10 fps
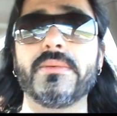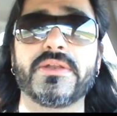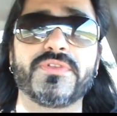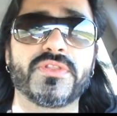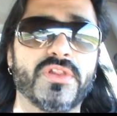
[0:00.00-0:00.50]
I
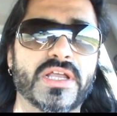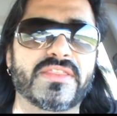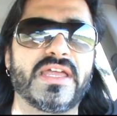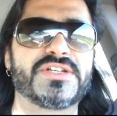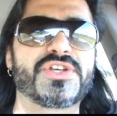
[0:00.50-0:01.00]
mean, if you
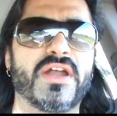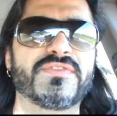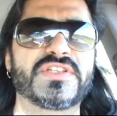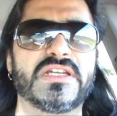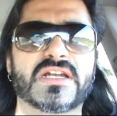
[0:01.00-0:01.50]
look at that show,
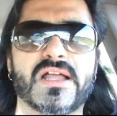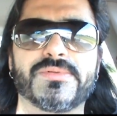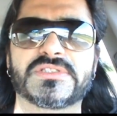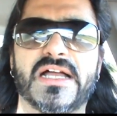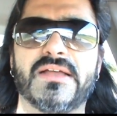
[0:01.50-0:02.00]
I've seen it a
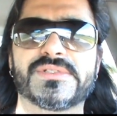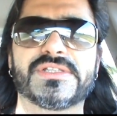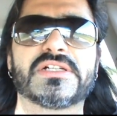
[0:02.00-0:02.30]
couple times,